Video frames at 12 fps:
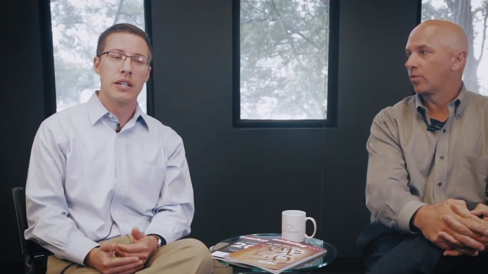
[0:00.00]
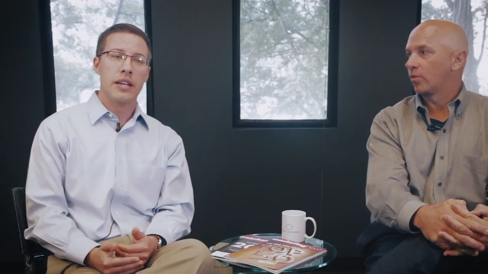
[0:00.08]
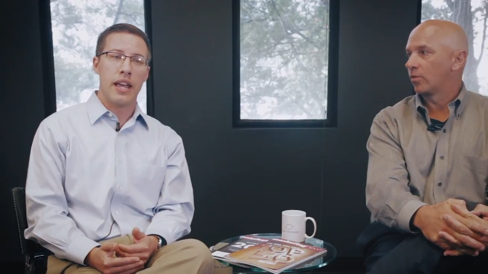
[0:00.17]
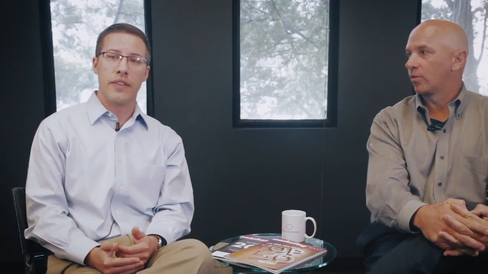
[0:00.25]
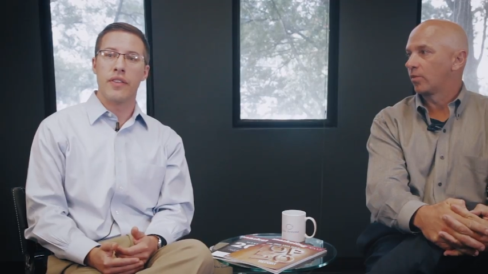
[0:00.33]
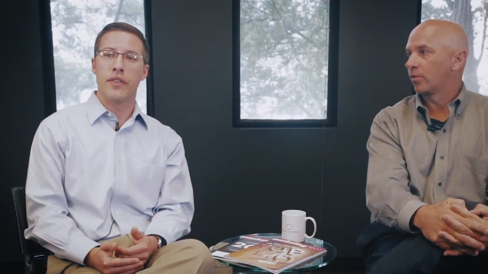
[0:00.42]

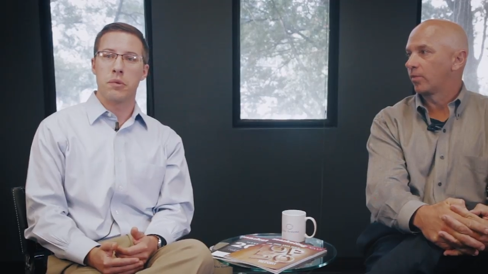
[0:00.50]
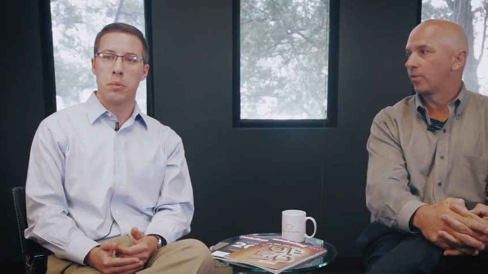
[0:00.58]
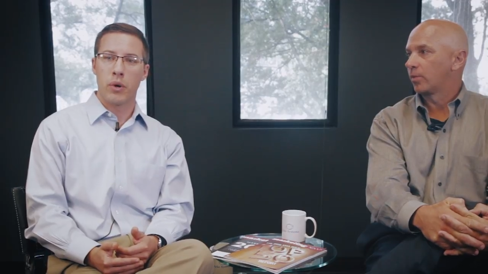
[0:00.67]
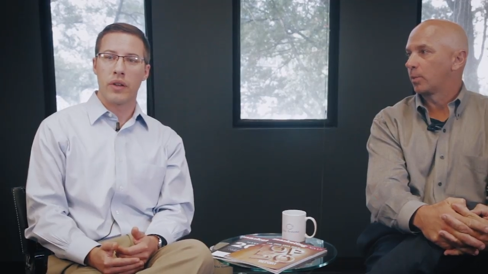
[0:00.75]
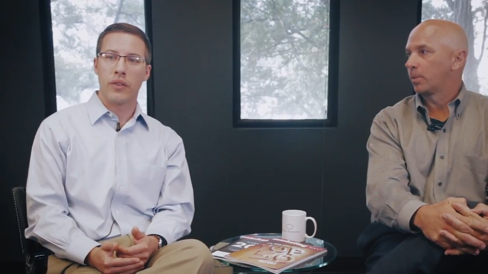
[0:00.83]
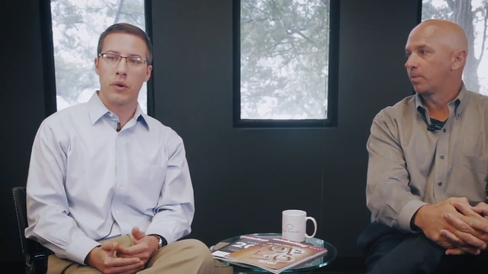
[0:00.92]
Speaker 1: and then they're
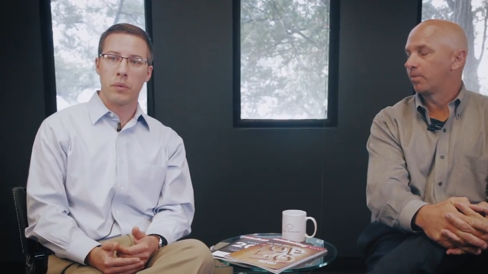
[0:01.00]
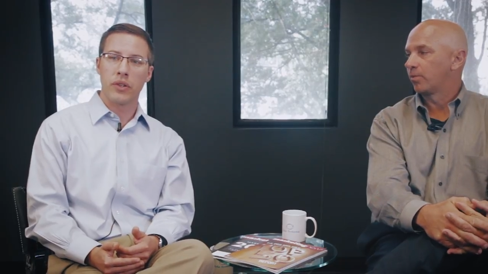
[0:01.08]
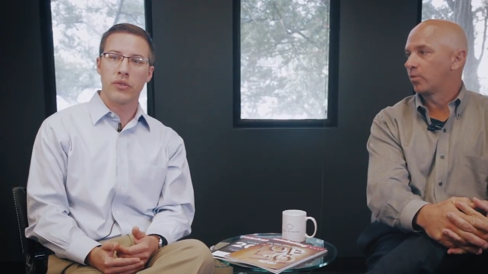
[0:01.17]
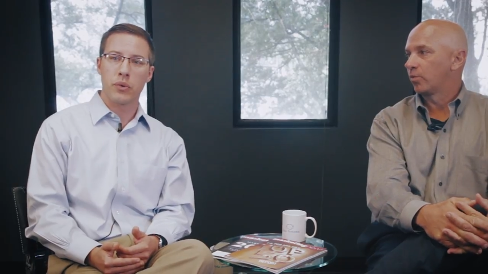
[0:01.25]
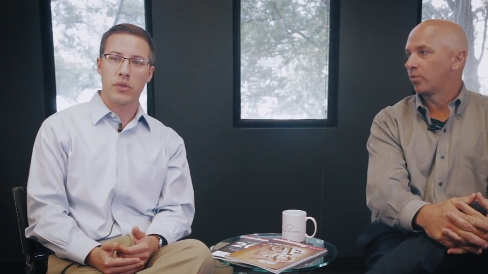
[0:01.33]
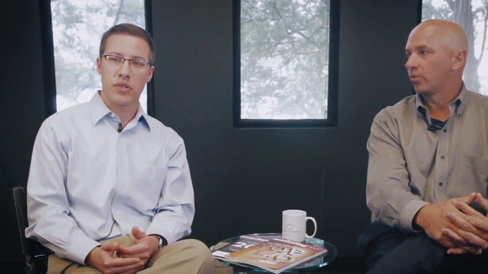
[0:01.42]
putting their
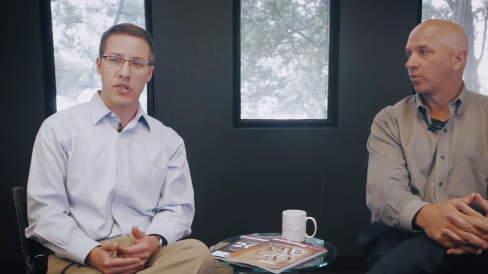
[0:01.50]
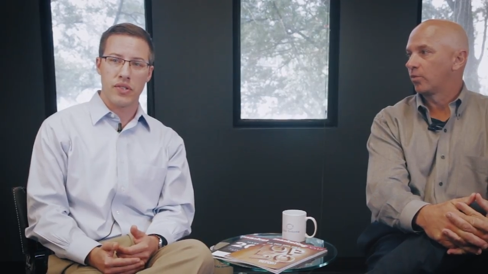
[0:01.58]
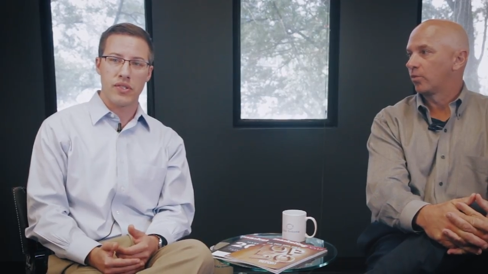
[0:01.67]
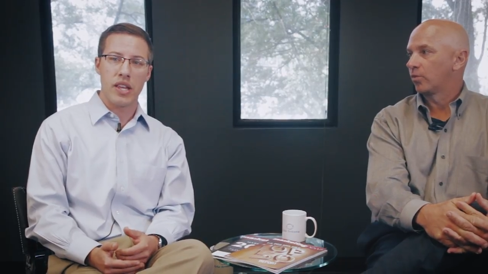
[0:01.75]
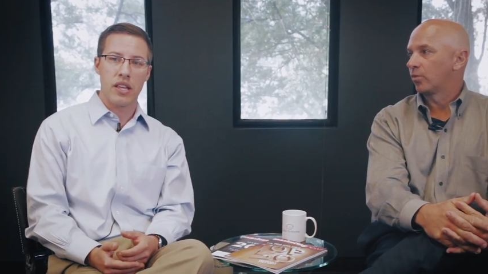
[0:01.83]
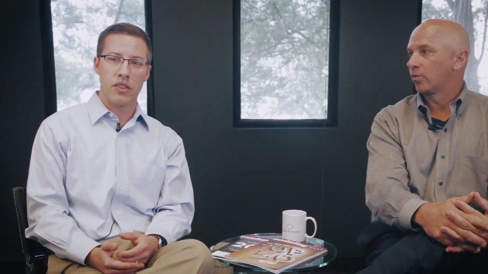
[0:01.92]

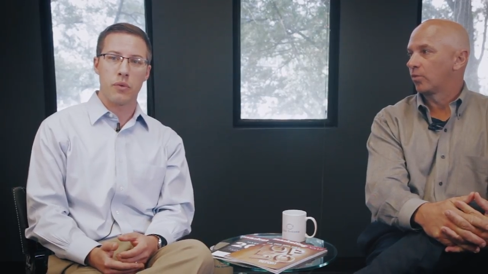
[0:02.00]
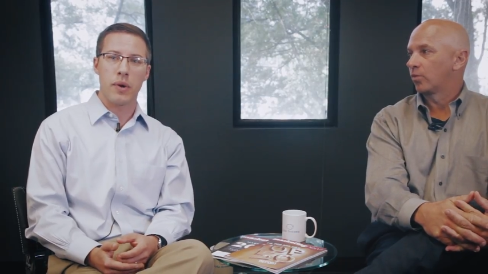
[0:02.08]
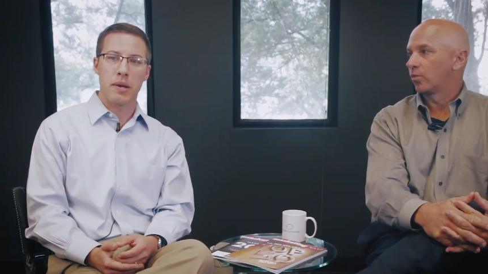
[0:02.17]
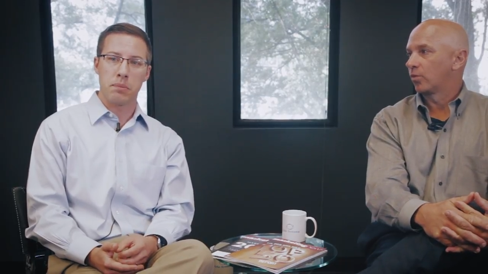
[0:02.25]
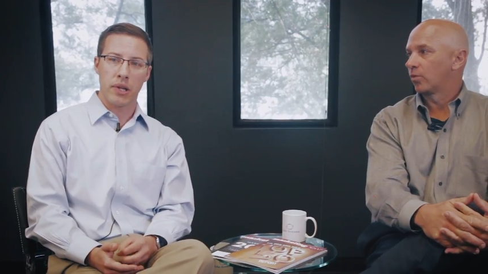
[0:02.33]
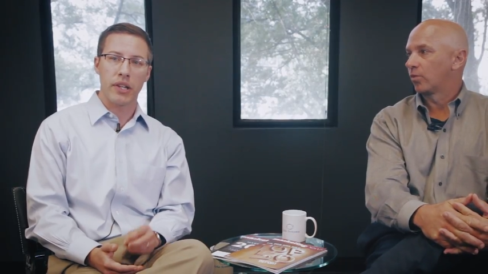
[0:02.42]
resources in the
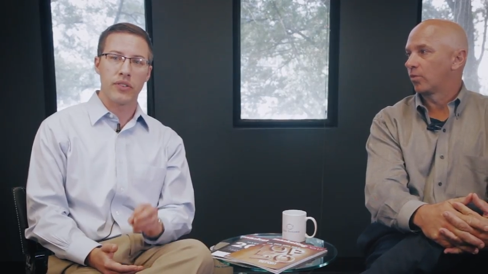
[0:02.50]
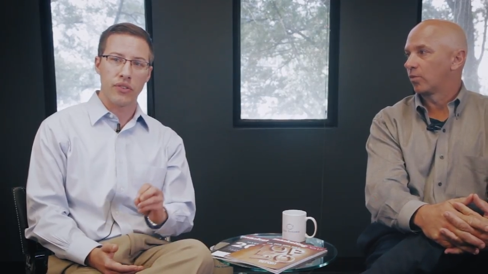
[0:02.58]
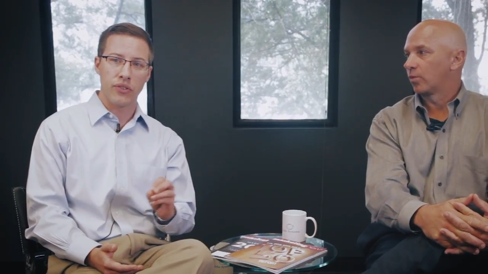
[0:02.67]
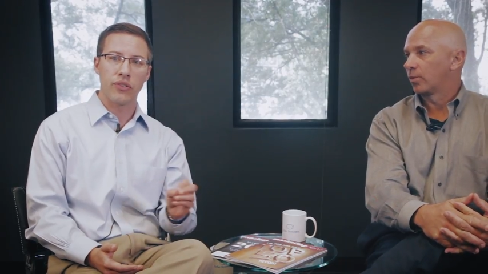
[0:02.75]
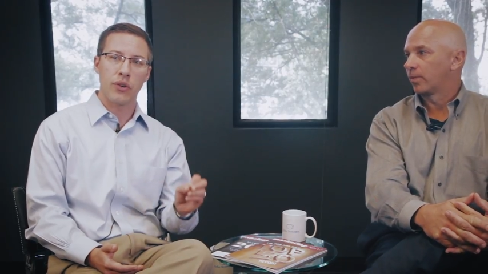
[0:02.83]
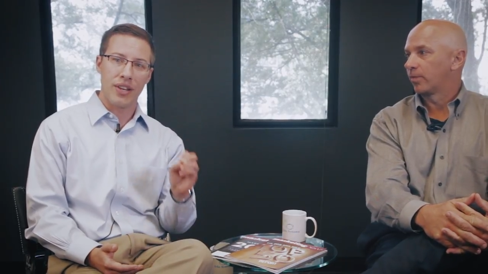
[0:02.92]
right
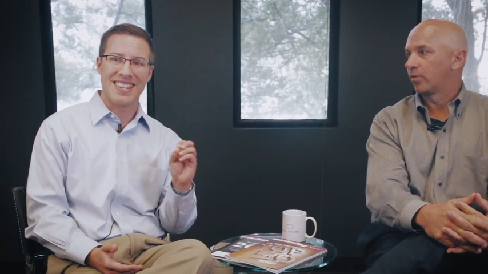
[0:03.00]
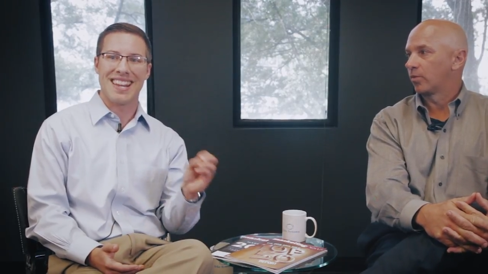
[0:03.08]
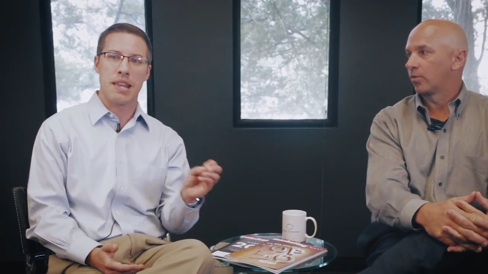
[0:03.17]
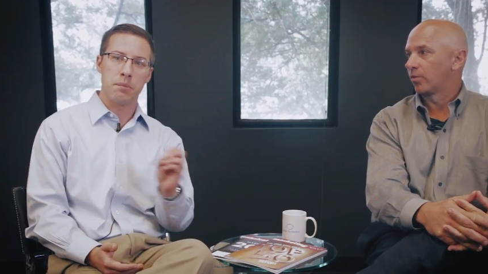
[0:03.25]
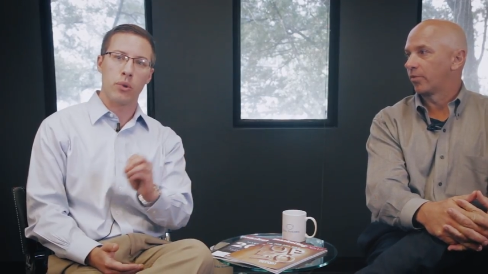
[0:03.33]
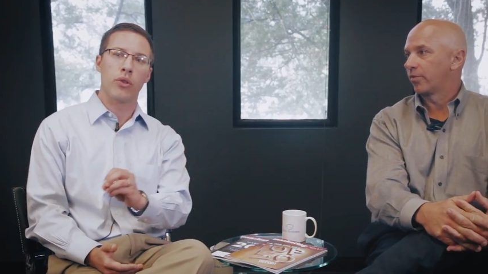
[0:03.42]
places to
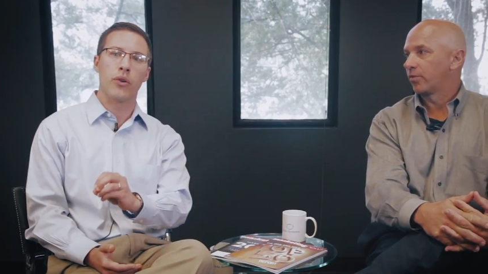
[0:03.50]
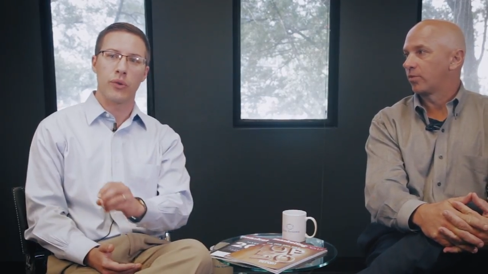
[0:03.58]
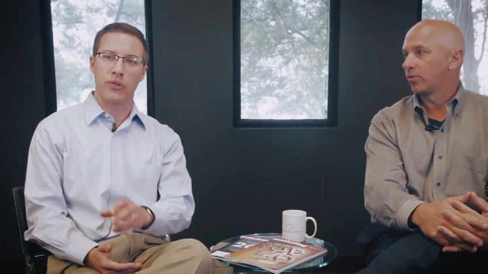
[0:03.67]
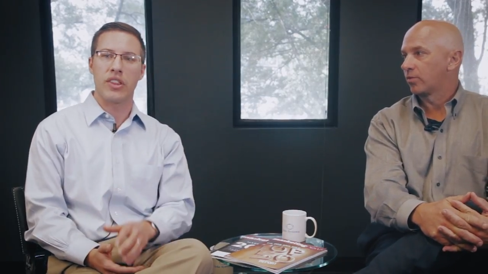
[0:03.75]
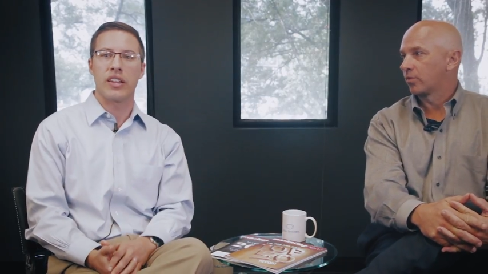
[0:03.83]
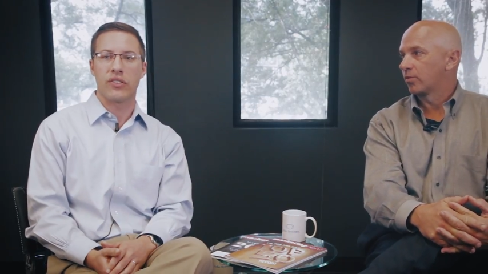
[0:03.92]
enable
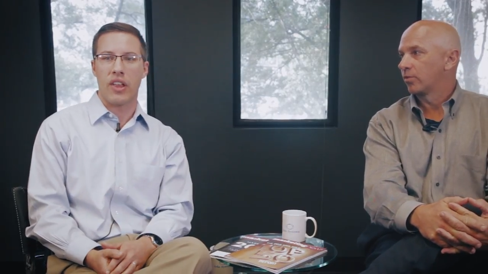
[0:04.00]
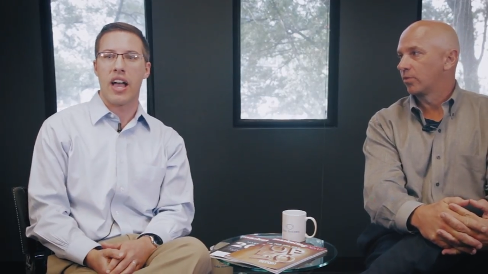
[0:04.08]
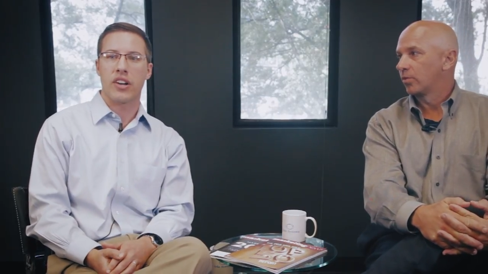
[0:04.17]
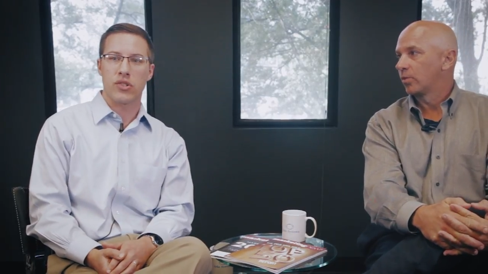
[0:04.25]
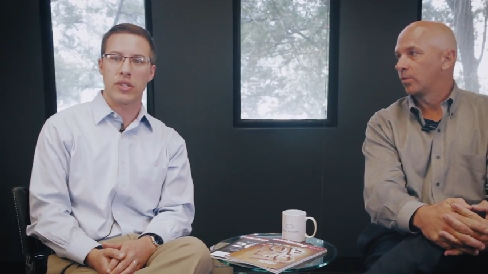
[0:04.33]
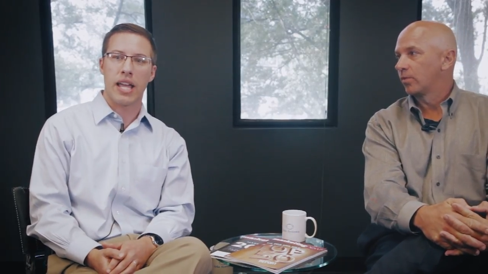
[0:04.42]
those things to actually